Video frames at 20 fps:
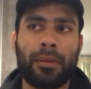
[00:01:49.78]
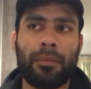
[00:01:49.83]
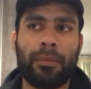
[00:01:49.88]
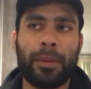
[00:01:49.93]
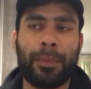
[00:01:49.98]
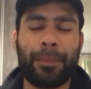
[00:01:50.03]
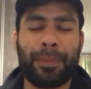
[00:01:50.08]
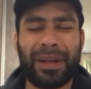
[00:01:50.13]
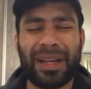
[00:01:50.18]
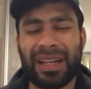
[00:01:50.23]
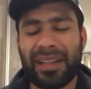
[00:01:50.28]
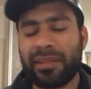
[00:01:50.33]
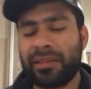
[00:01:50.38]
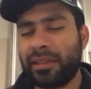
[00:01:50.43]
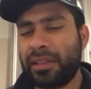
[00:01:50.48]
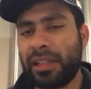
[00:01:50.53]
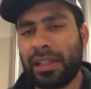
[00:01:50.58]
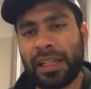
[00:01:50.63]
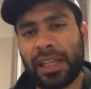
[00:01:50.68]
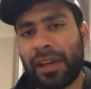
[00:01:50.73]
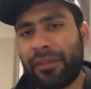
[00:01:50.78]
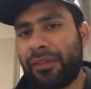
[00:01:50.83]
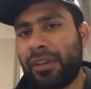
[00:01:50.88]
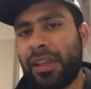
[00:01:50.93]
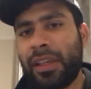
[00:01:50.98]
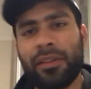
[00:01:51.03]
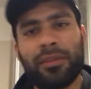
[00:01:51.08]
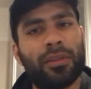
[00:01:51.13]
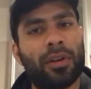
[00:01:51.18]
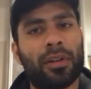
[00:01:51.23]
But personally, I
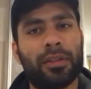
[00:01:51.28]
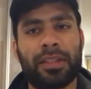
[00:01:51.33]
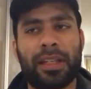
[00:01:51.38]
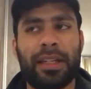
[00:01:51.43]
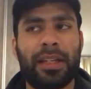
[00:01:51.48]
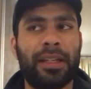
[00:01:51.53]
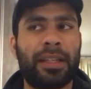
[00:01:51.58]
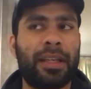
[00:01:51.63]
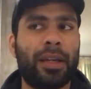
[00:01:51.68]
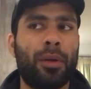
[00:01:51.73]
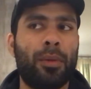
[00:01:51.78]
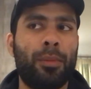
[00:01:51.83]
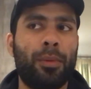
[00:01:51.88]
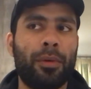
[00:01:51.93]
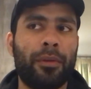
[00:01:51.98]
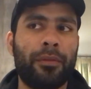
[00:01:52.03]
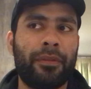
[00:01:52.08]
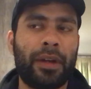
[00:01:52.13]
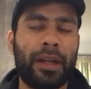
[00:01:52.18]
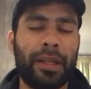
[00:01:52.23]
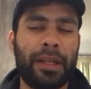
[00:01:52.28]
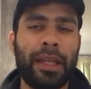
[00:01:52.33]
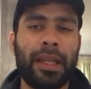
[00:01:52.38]
think he's got to take the Kell Brook fight